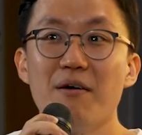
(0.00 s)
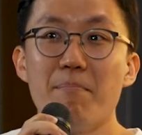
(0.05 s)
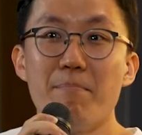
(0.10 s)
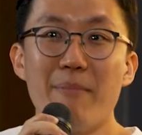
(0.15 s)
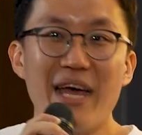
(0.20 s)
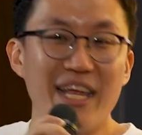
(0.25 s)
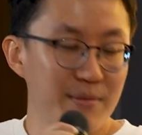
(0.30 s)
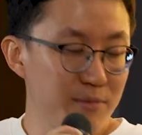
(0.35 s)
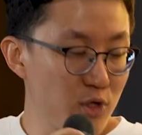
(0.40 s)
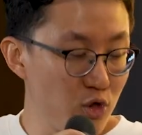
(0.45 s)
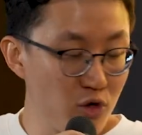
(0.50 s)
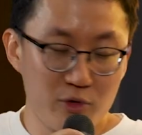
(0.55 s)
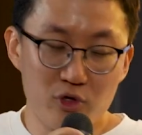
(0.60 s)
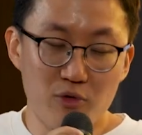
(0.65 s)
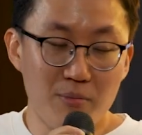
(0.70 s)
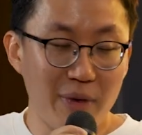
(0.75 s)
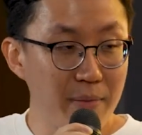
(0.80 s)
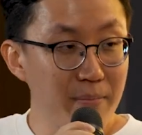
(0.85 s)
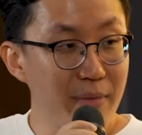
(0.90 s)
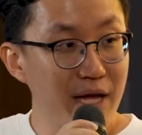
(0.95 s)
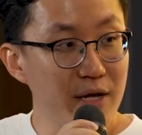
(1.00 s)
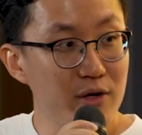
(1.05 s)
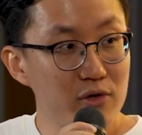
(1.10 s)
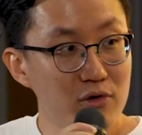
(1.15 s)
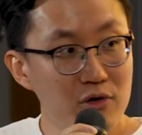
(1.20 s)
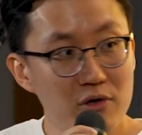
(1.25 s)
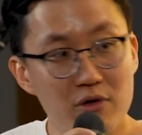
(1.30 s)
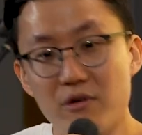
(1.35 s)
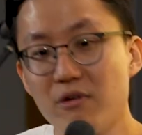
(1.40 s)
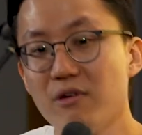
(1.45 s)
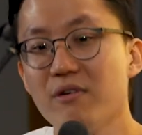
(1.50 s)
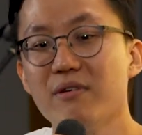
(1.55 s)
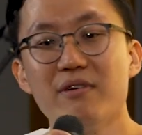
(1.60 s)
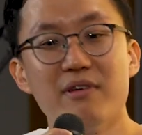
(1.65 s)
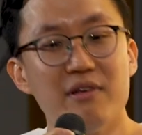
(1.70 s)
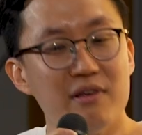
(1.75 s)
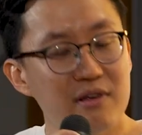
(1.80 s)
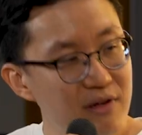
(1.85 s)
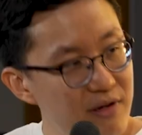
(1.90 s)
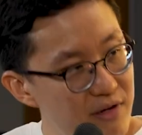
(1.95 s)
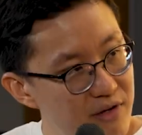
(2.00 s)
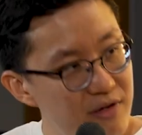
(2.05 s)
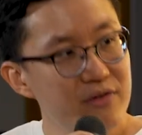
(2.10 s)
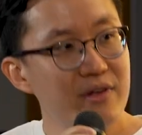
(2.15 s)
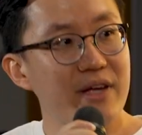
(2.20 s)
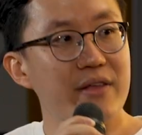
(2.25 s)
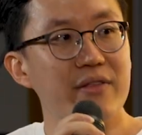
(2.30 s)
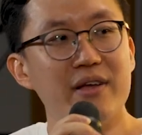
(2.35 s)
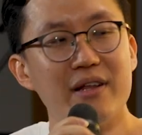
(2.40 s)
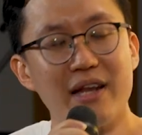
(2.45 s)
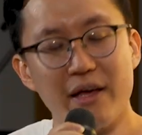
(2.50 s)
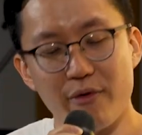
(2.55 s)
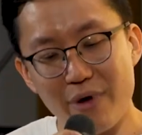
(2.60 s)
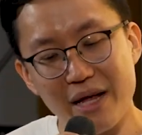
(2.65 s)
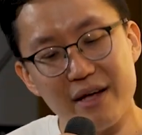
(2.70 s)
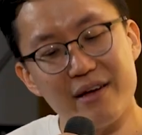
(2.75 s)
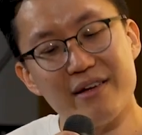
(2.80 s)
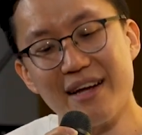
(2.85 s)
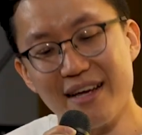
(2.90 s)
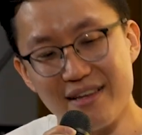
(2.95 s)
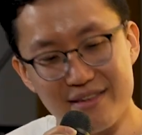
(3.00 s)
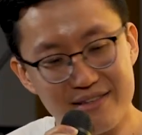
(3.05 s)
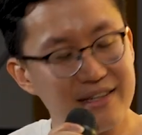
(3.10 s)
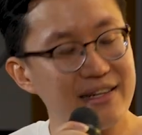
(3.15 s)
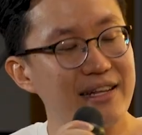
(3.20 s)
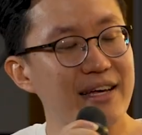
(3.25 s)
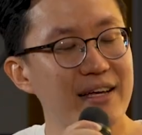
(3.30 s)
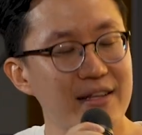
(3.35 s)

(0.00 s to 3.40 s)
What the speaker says: to my mentor. So I think recognizing